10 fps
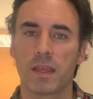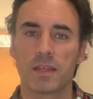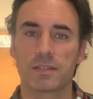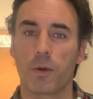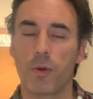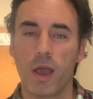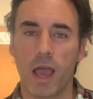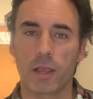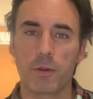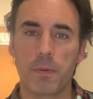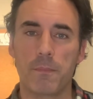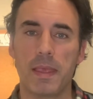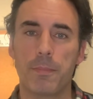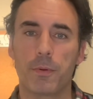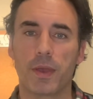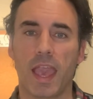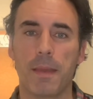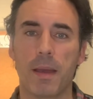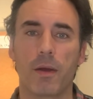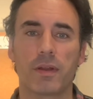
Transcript: So a group of people came out